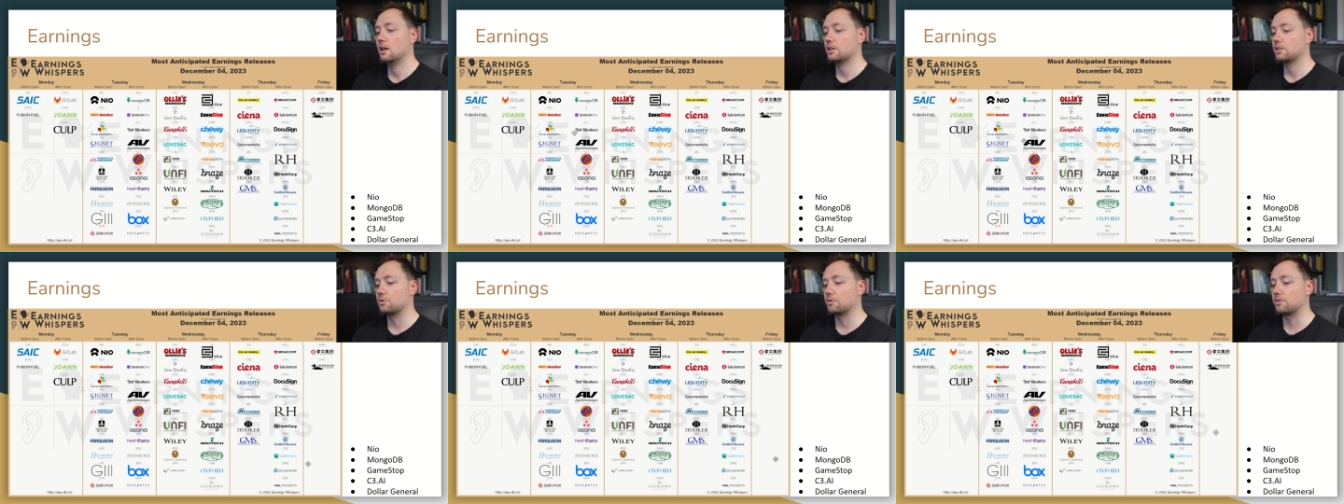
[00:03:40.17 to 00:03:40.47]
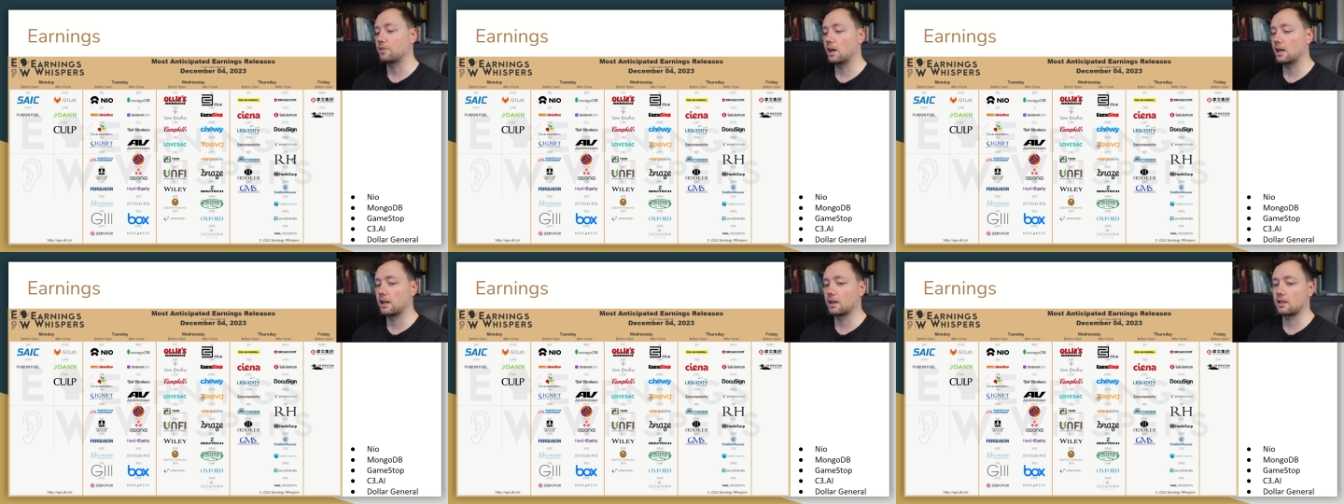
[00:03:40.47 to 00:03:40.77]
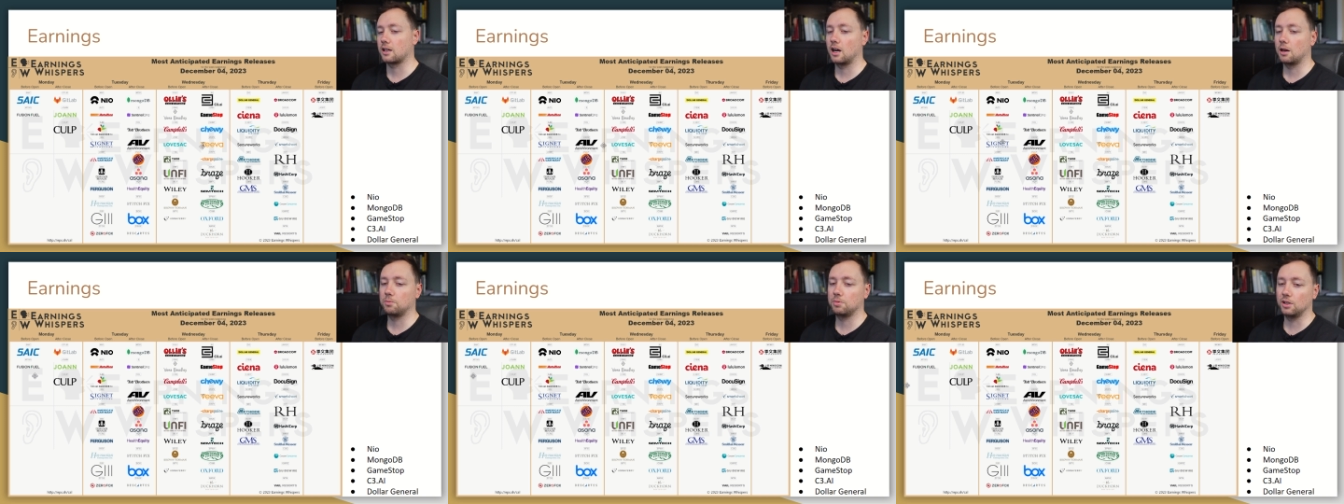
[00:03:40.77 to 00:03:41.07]
So we've got a
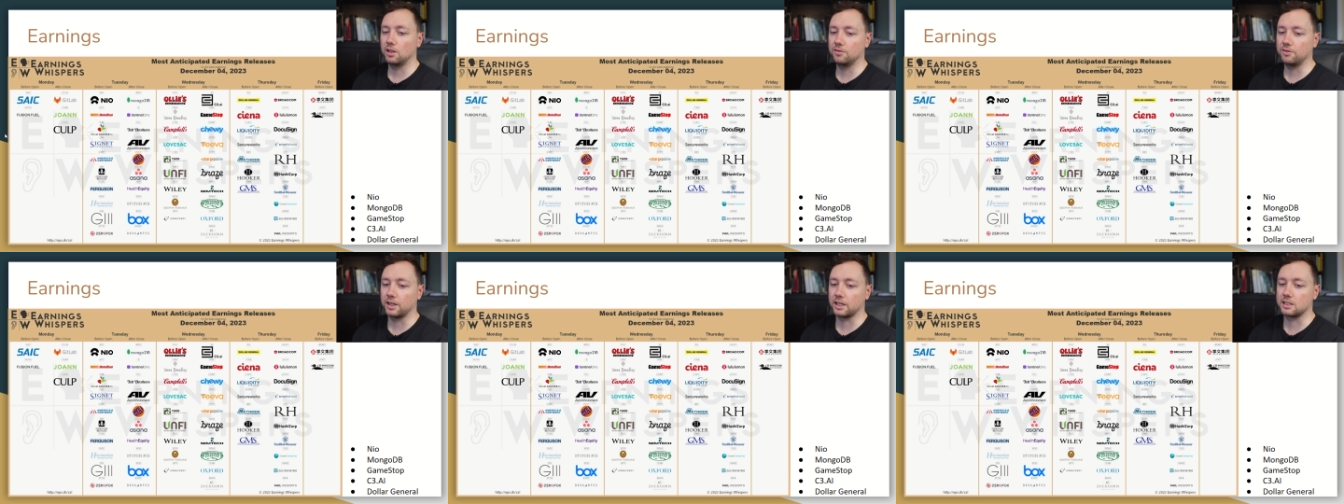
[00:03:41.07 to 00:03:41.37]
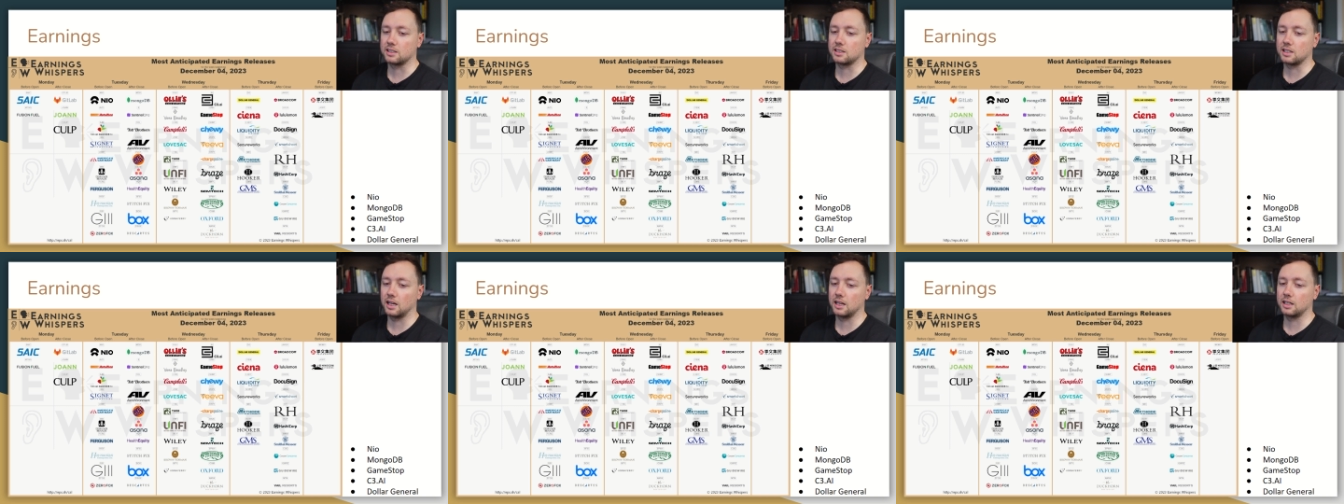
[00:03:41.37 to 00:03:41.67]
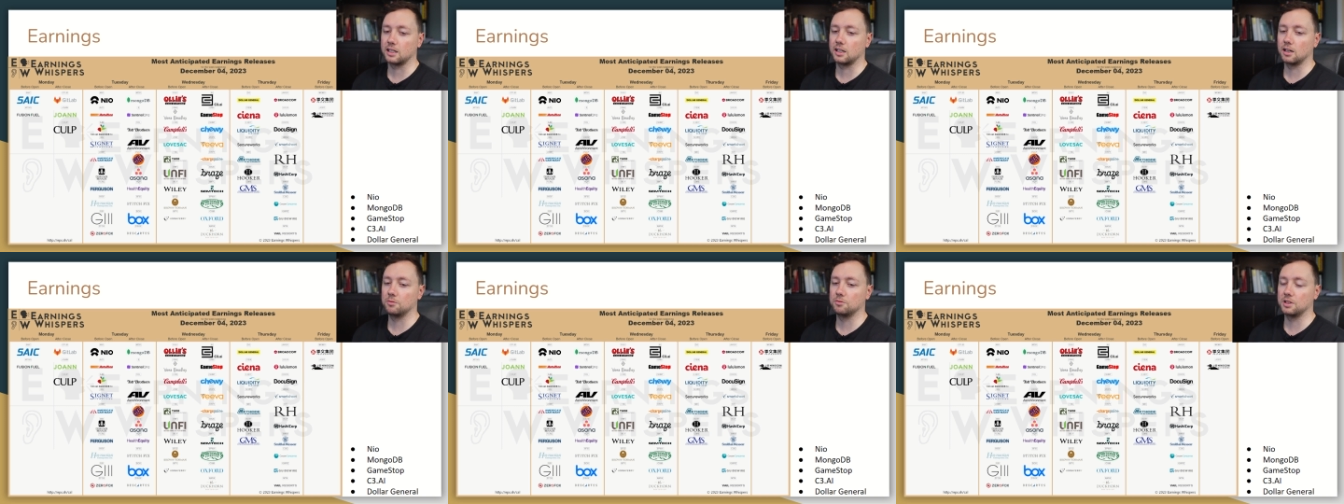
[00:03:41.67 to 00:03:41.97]
couple of
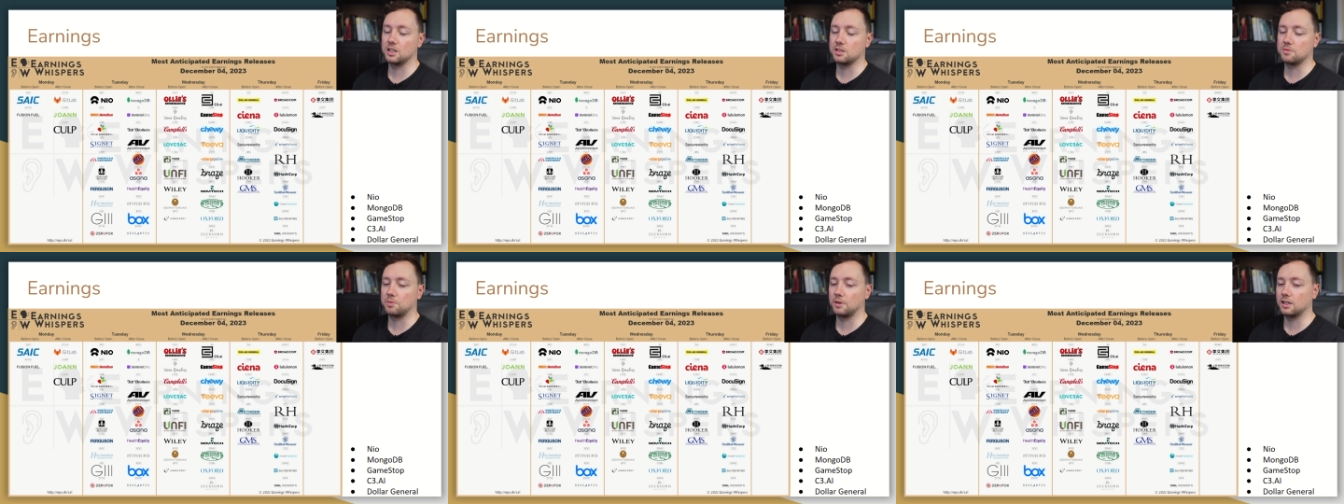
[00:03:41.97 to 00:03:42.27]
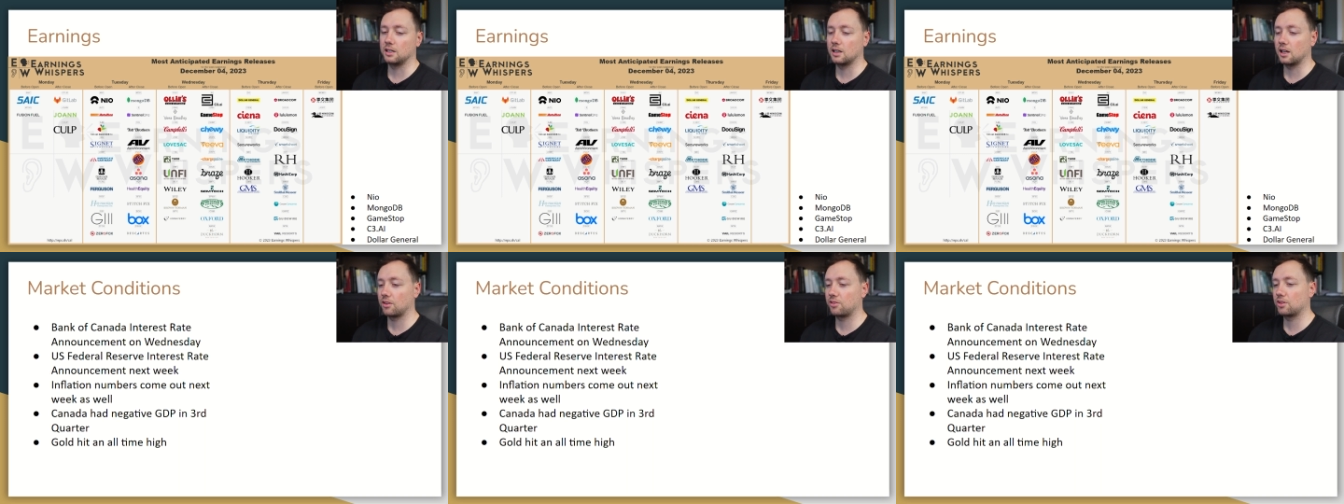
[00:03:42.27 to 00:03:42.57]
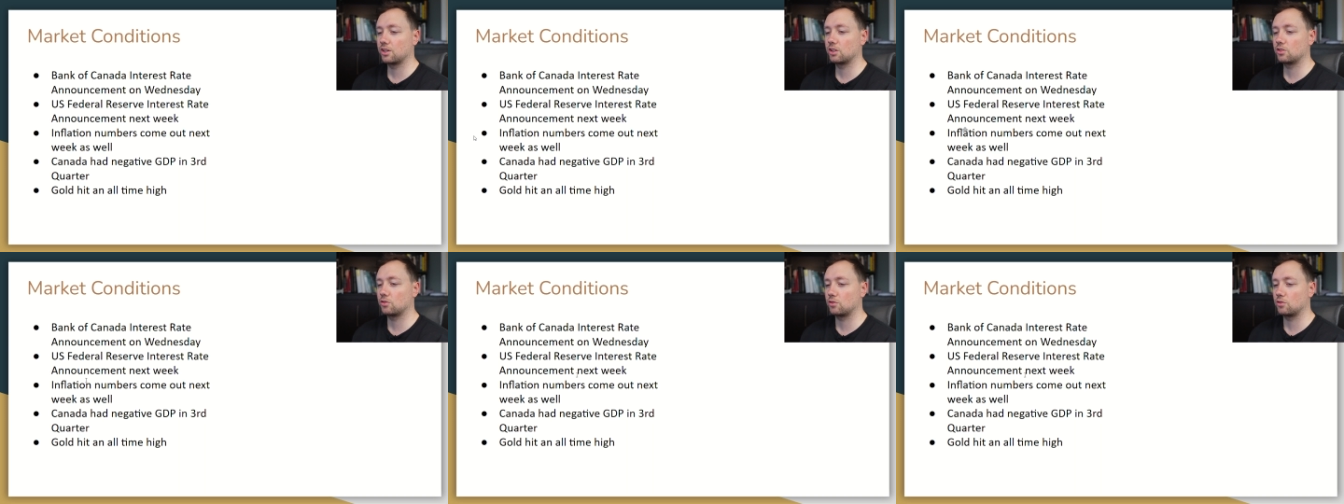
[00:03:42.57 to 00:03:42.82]
exciting companies, but nothing